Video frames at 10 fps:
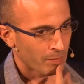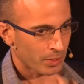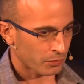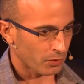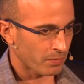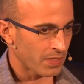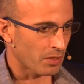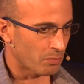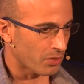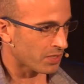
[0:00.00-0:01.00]
But for me,
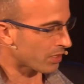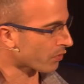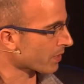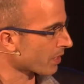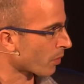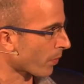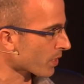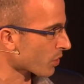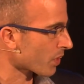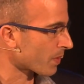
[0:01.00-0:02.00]
the most interesting
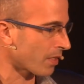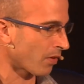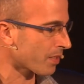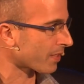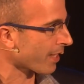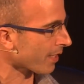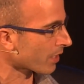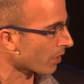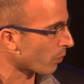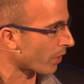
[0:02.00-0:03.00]
questions are not the
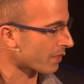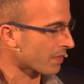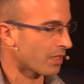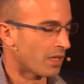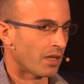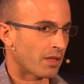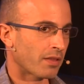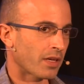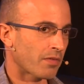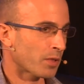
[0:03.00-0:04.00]
technical ones,
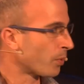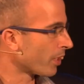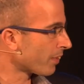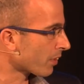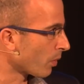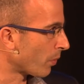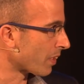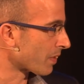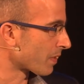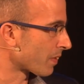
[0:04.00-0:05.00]
they are the political
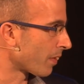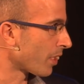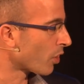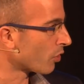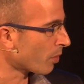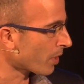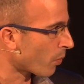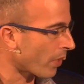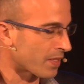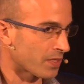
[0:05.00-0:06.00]
ones, the
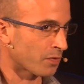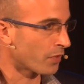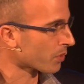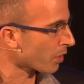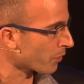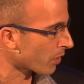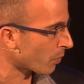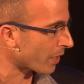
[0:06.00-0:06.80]
economic ones, the philosophical